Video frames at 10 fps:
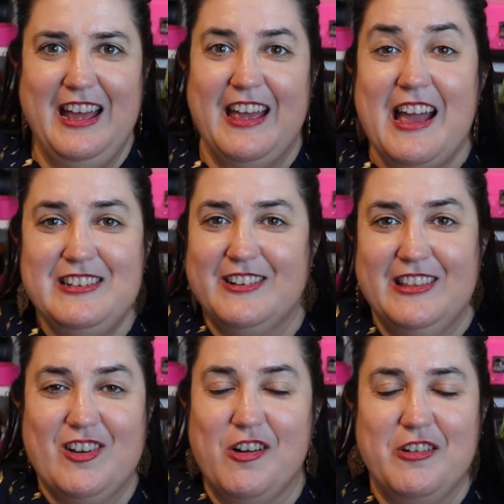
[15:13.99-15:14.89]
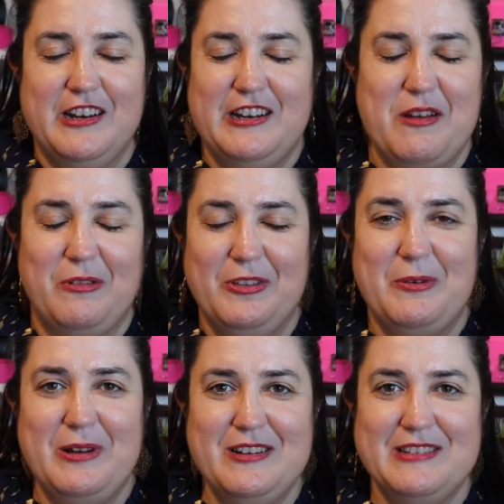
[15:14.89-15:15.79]
I turned the car on and I rolled the
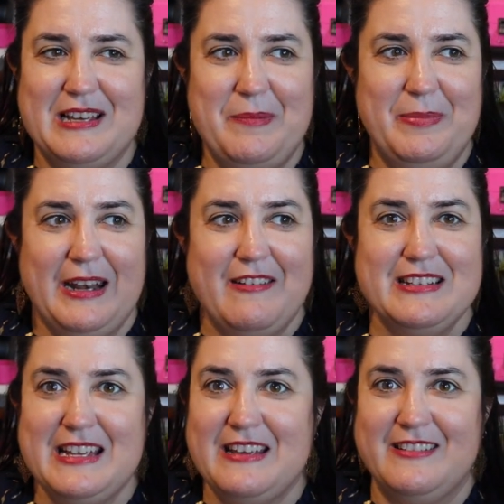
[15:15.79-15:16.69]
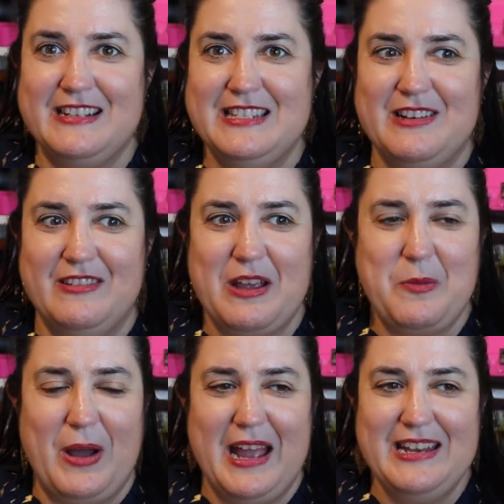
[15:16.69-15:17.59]
windows up, and I was like, Krista, like,
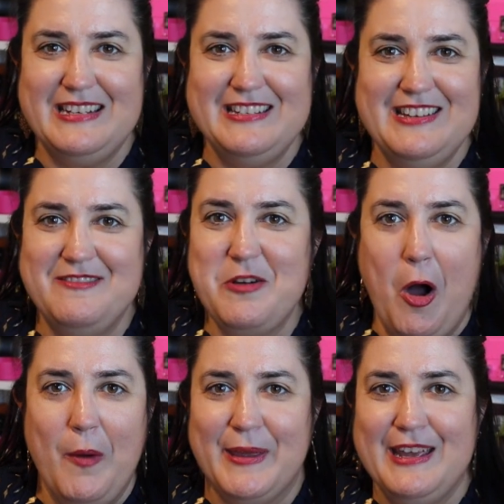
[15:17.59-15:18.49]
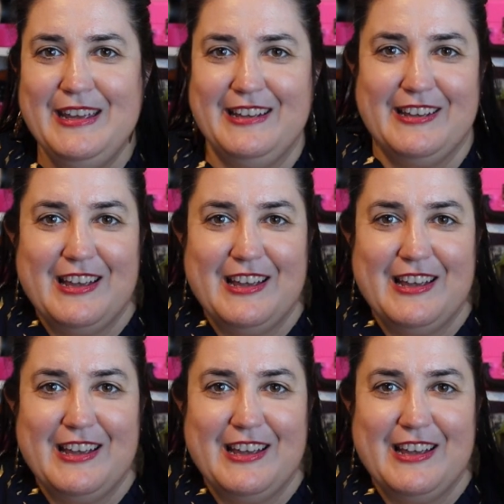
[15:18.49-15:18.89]
why didn't you call me?